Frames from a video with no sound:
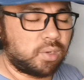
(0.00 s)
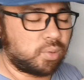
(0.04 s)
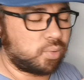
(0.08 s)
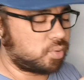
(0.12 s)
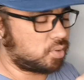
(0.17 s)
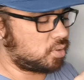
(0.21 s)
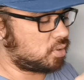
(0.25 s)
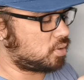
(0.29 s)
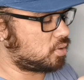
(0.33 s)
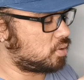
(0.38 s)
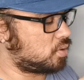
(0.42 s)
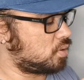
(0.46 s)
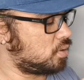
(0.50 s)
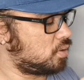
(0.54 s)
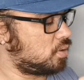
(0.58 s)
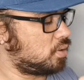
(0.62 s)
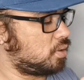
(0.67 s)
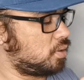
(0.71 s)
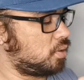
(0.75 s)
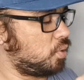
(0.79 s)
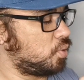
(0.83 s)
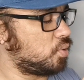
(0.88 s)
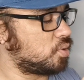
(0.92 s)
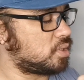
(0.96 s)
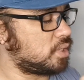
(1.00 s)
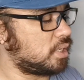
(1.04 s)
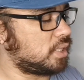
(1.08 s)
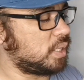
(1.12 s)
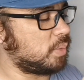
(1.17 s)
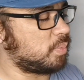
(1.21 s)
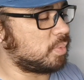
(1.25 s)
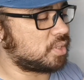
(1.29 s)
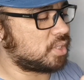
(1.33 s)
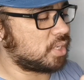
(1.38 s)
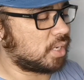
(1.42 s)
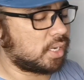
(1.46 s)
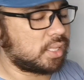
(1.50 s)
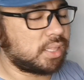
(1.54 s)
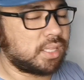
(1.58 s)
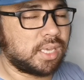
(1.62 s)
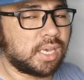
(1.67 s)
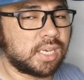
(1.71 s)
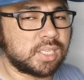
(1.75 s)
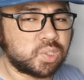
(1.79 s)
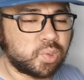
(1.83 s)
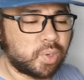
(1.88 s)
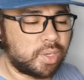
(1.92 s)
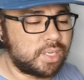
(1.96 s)
na loose na mo siya
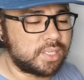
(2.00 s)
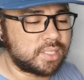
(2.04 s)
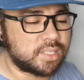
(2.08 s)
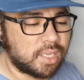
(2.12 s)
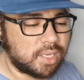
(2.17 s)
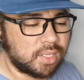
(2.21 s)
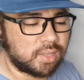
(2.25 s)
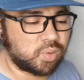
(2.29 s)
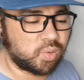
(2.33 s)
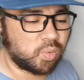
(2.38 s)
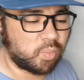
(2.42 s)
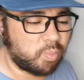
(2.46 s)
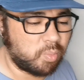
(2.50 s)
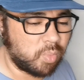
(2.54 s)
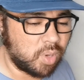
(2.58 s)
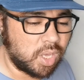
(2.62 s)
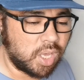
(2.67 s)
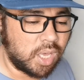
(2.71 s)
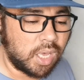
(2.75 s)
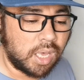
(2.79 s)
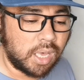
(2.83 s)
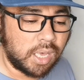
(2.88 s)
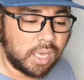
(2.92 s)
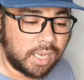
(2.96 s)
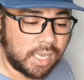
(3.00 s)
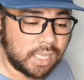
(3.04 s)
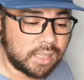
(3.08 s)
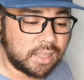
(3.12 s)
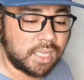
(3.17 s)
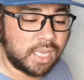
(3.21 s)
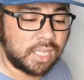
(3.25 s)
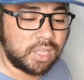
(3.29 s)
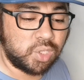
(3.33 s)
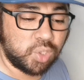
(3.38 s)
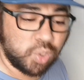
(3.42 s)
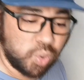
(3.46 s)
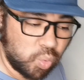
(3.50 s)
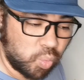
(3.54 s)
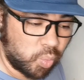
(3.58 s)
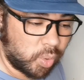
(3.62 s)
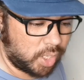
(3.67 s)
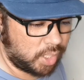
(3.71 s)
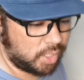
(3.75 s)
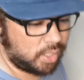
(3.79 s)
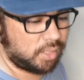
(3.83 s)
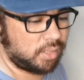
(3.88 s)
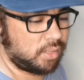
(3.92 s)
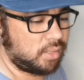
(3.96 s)
niya, so I decided to get a new
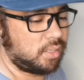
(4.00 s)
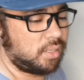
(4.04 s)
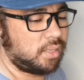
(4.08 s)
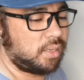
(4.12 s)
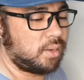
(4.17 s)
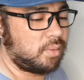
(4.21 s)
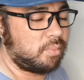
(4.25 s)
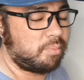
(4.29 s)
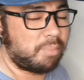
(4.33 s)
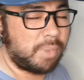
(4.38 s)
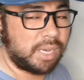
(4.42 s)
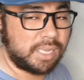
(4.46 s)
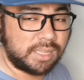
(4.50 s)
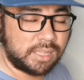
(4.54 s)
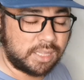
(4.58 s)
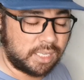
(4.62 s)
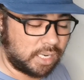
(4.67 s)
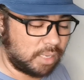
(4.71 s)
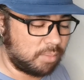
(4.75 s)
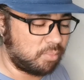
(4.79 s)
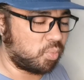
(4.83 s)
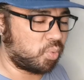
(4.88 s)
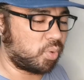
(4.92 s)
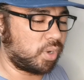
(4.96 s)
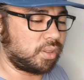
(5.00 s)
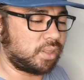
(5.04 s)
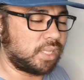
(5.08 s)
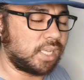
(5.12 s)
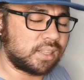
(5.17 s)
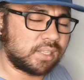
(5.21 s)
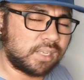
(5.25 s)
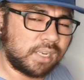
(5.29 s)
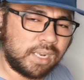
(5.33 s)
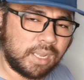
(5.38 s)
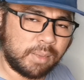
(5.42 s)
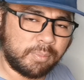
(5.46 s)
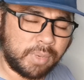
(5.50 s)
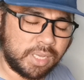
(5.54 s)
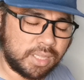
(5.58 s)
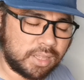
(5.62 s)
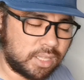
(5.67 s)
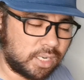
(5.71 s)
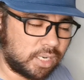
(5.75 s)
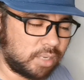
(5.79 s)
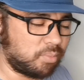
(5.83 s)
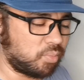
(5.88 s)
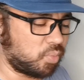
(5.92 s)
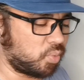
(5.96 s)
one. My dream one. Not really
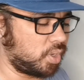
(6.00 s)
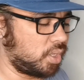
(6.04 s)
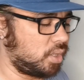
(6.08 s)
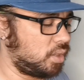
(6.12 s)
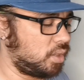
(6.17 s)
my dream